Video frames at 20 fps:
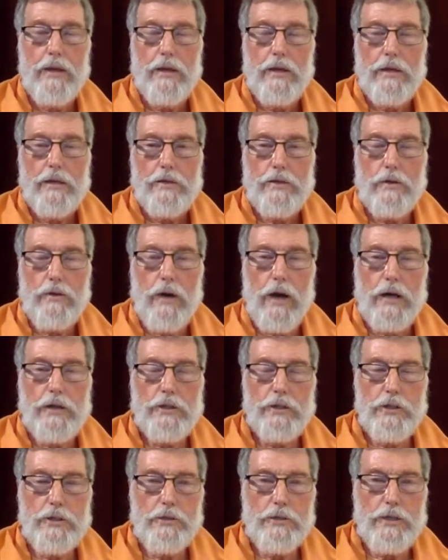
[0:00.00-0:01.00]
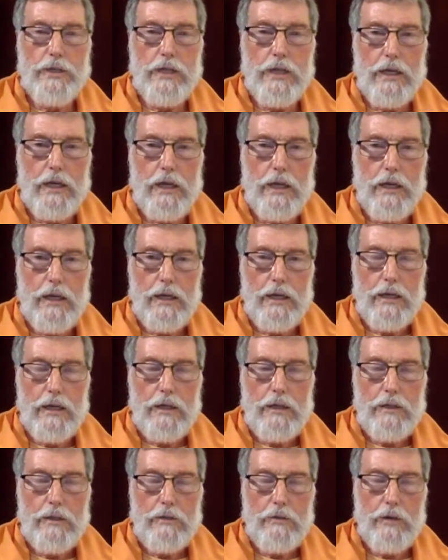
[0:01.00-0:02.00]
So our duty,
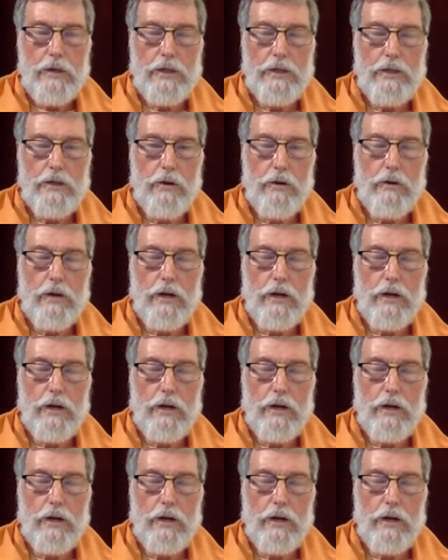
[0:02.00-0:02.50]
what is called